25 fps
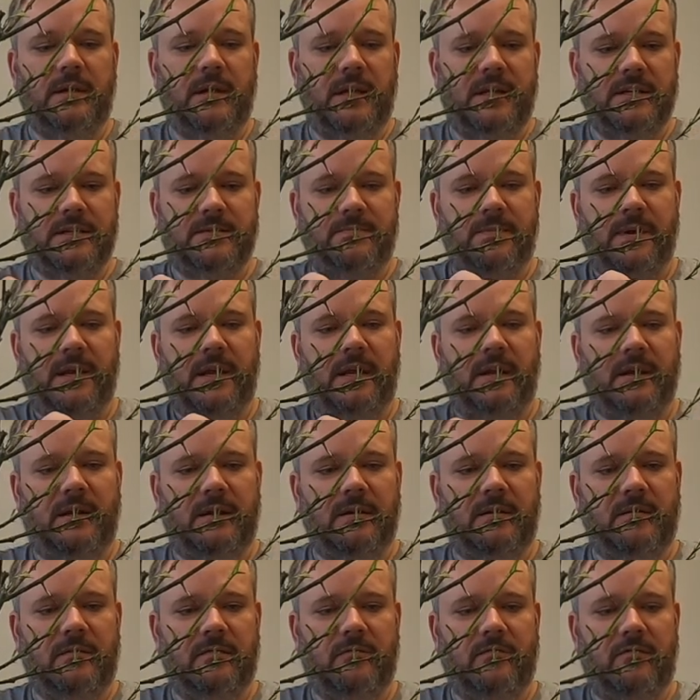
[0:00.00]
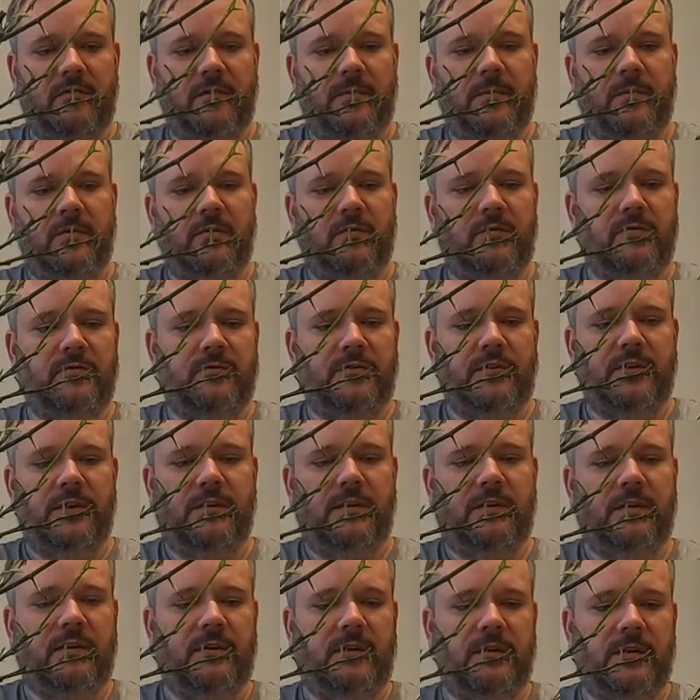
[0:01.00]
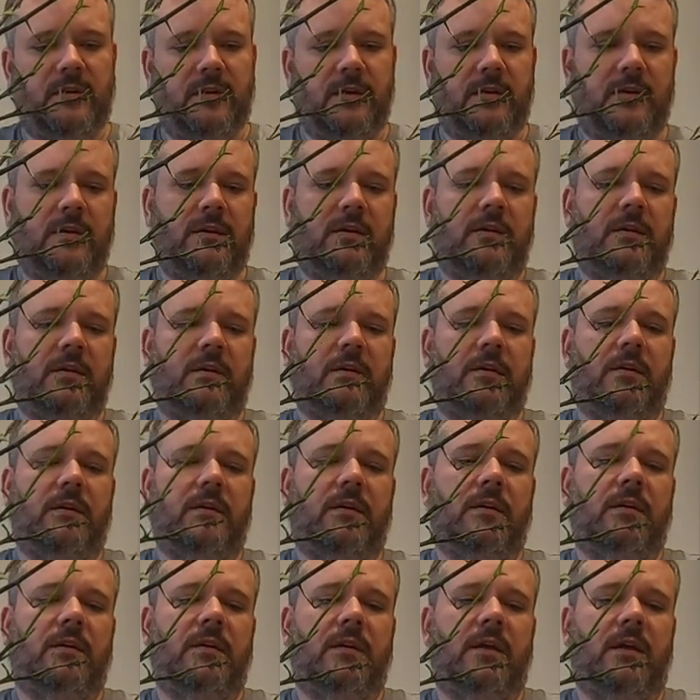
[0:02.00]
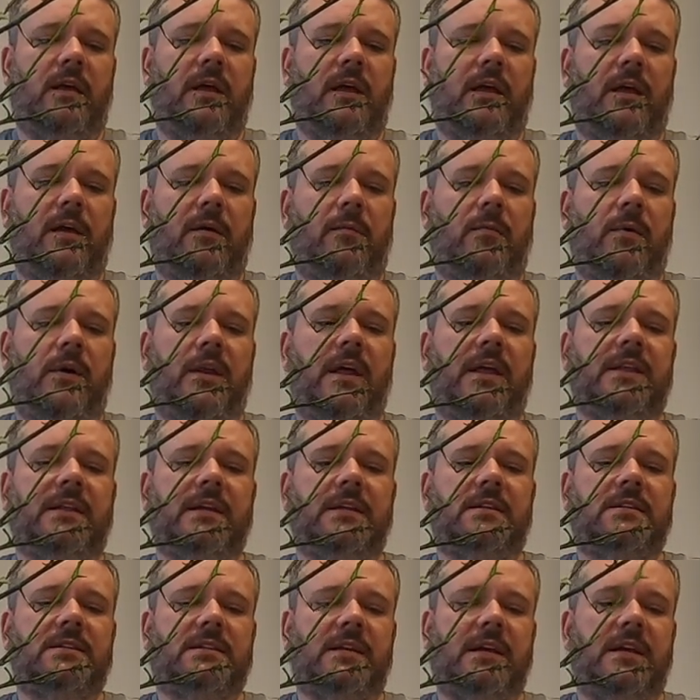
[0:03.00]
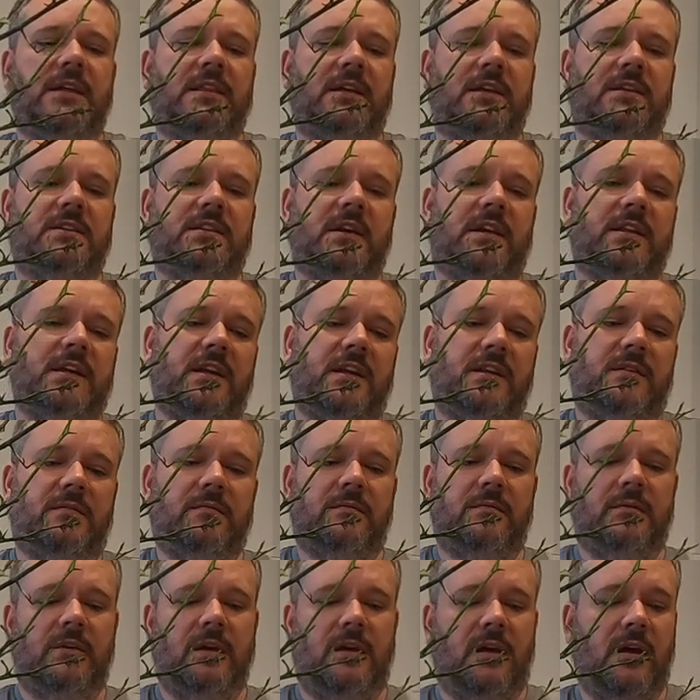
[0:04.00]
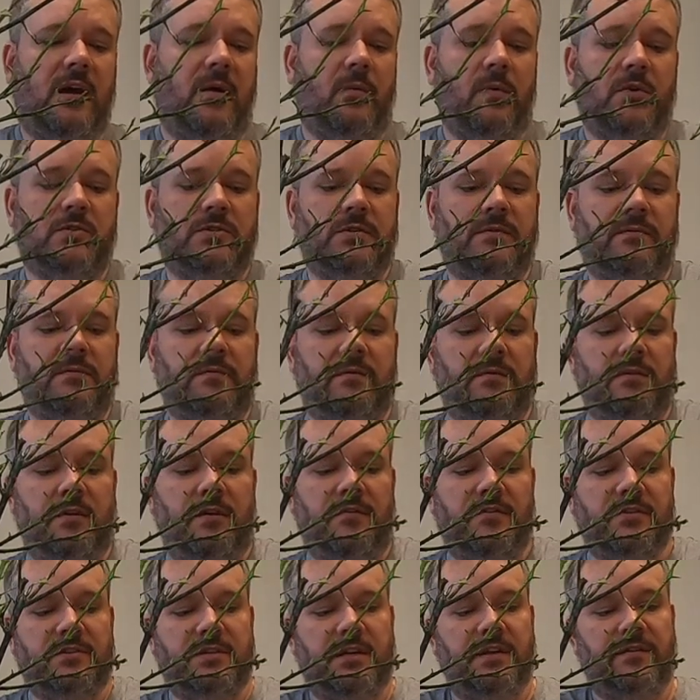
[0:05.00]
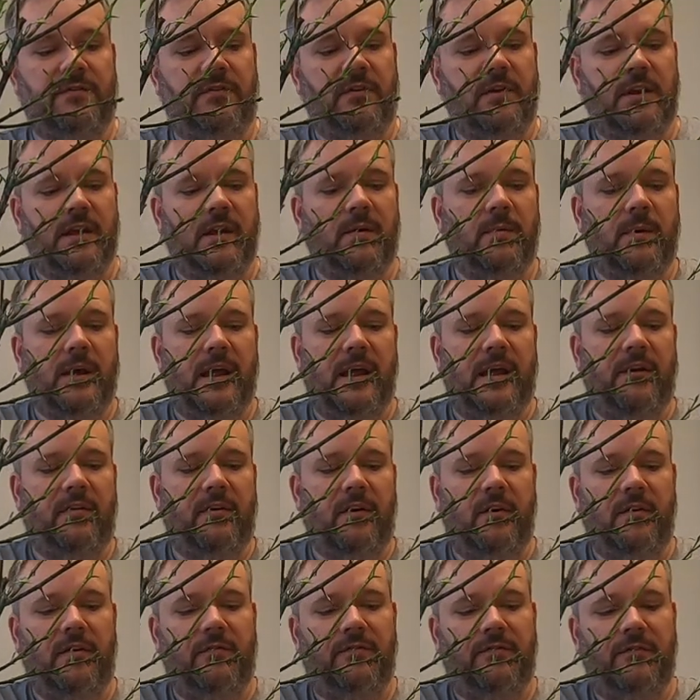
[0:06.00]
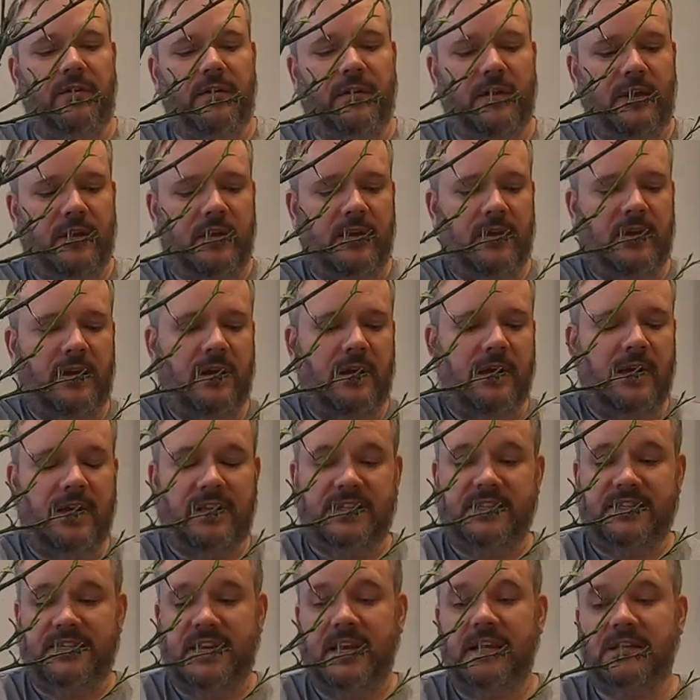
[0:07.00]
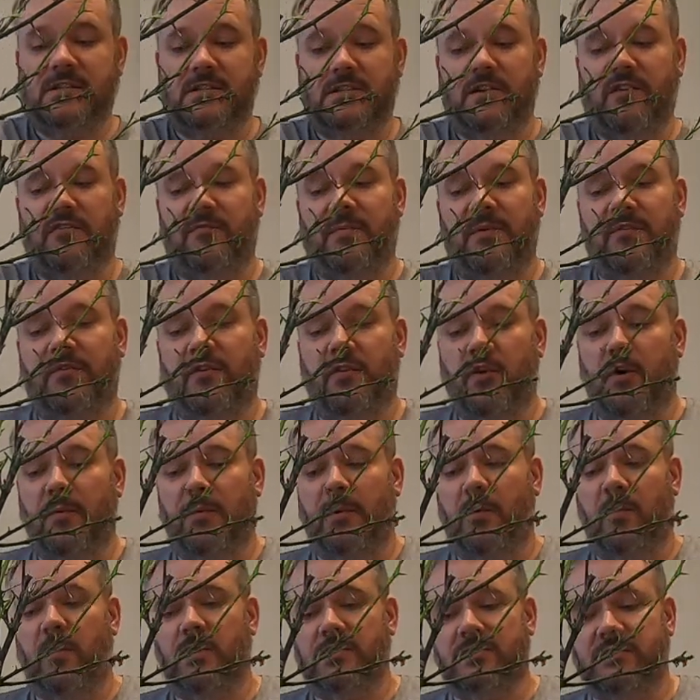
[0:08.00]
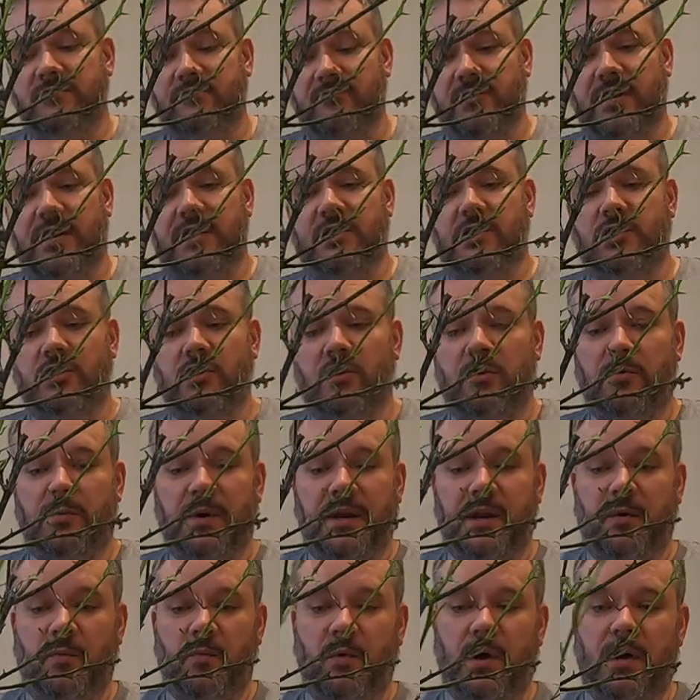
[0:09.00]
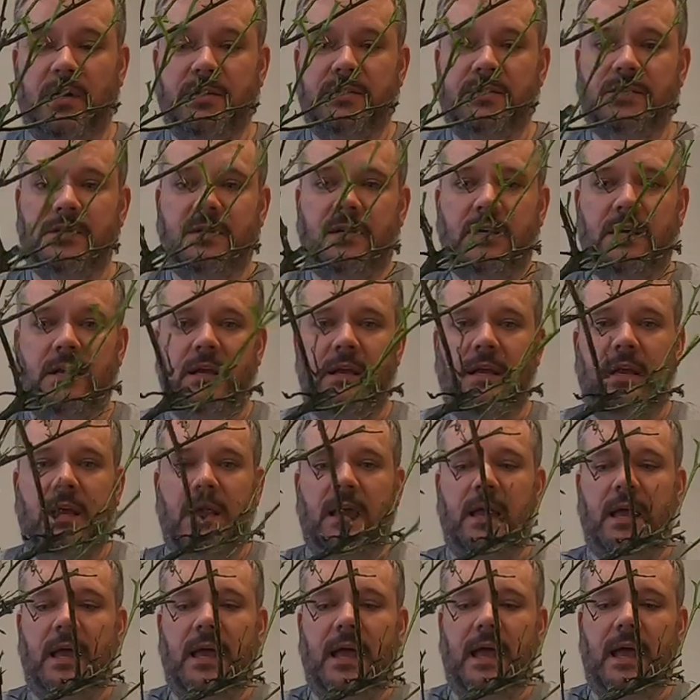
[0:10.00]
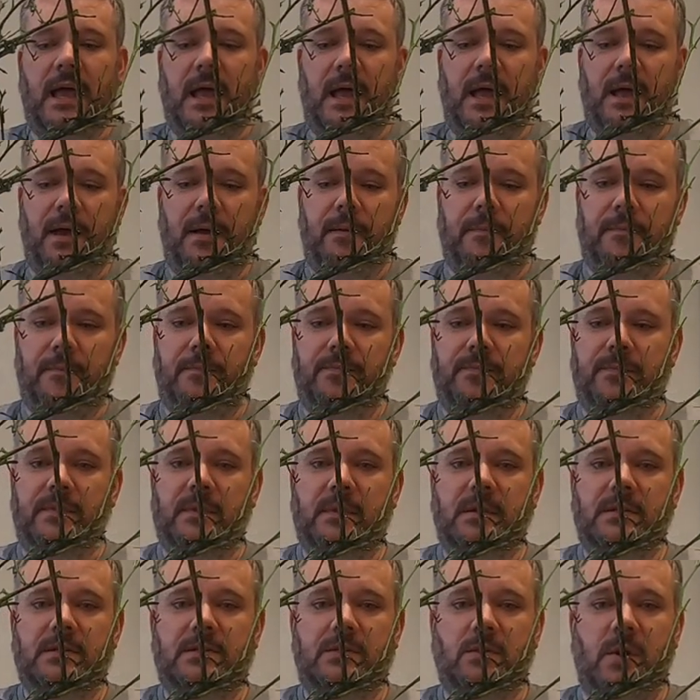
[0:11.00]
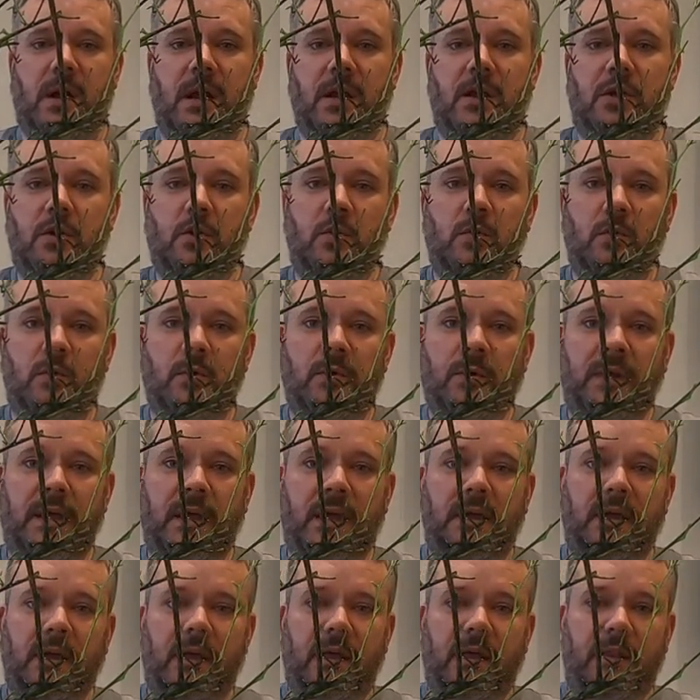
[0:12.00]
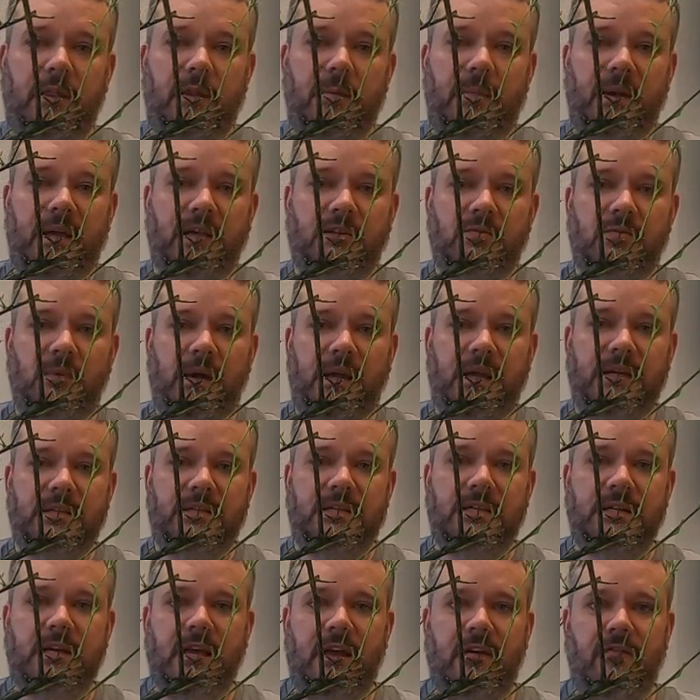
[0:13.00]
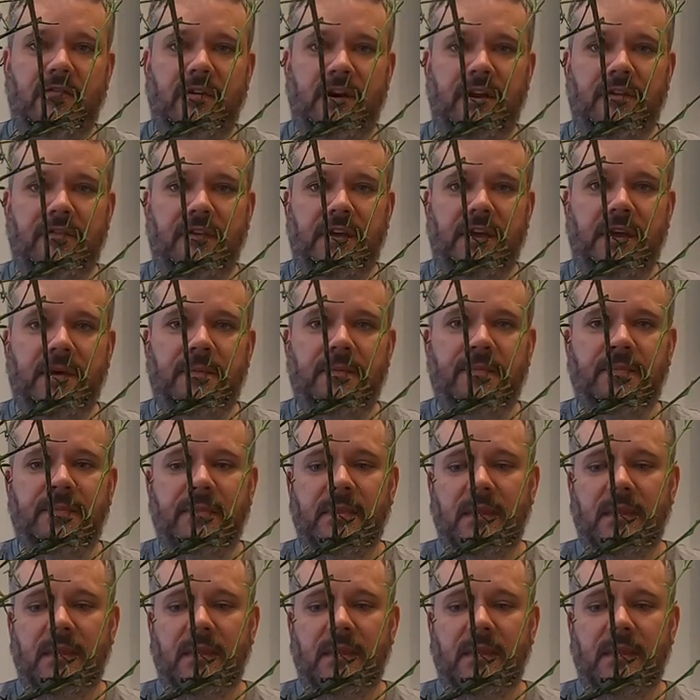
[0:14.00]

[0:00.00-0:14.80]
has been removed. Uh, when I did see this, I did. Uh, I wasn't obviously fully aware of. I'd seen stuff before, but wasn't really sure what it was. Um, so I googled it and the best ways to get rid of it,